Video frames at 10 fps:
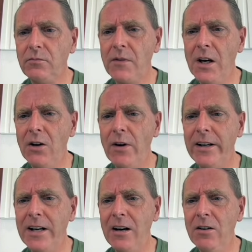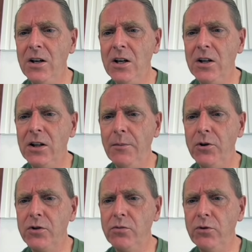right now. Let me
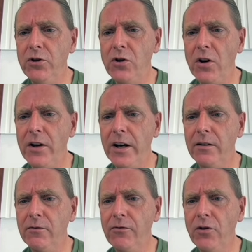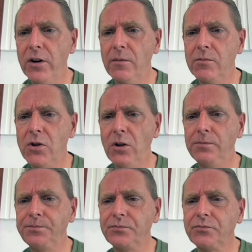just redraw that for you.
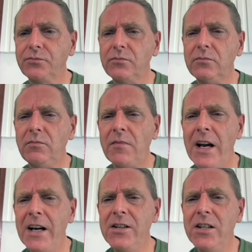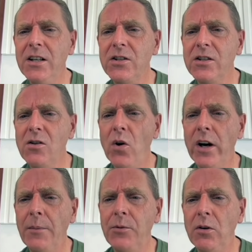So I see us
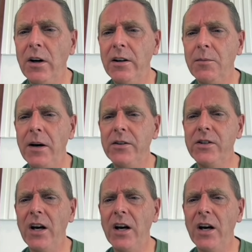going up to around about